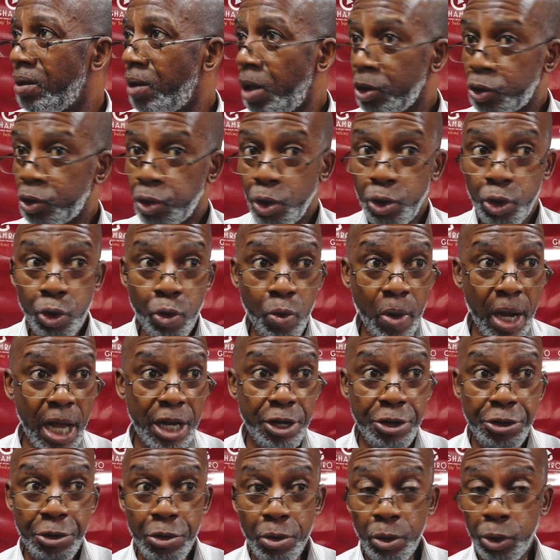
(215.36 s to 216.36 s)
or to do a
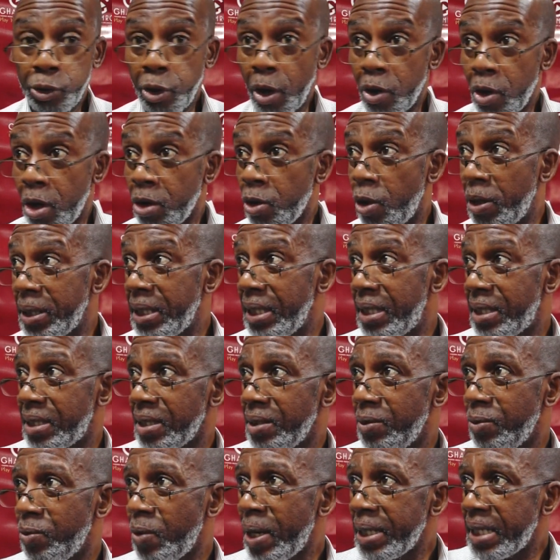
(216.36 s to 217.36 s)
new thorough audit?
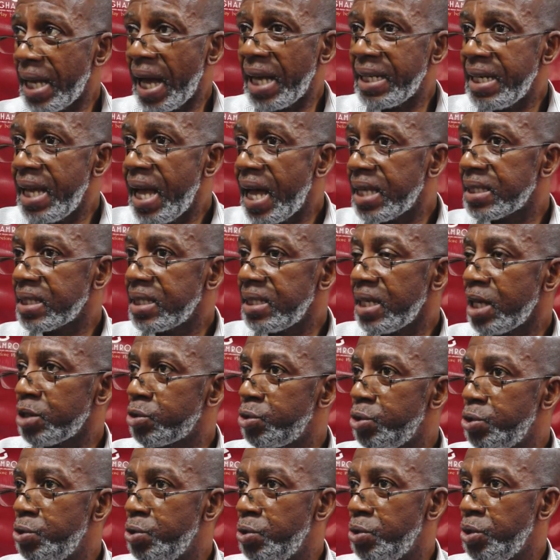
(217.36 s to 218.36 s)
What are they asking us
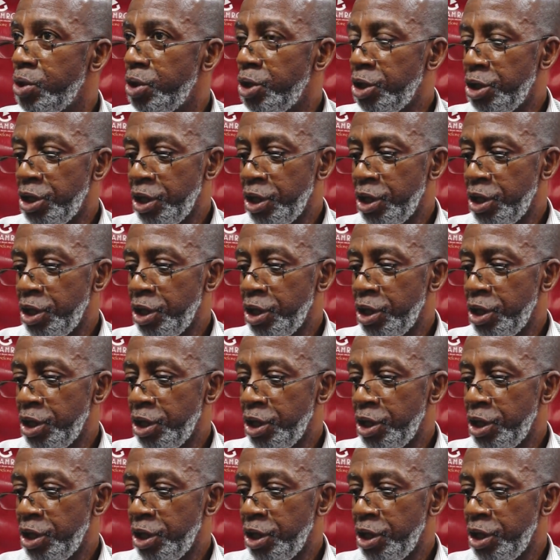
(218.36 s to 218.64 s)
to do?